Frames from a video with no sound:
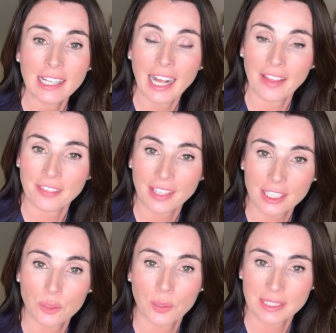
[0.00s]
and
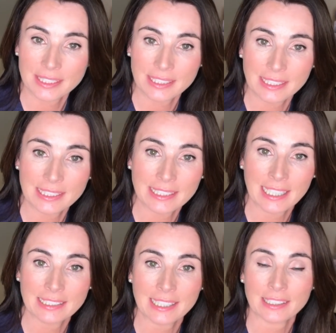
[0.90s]
that's where skin cell
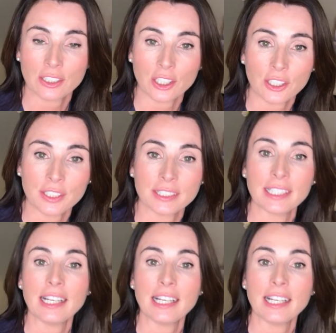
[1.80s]
death occurs